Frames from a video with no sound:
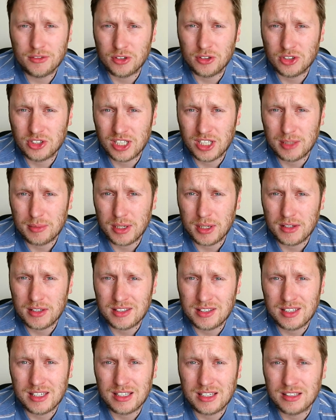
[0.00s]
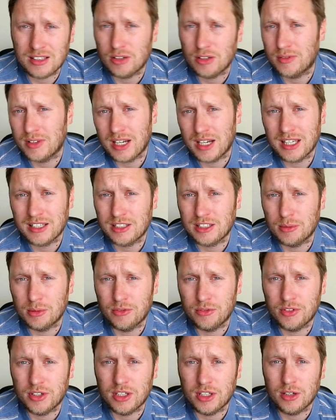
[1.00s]
I've got to say about this season over the last
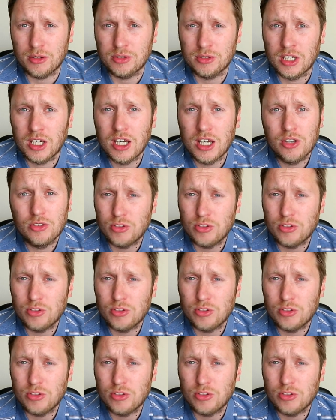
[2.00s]
couple of videos.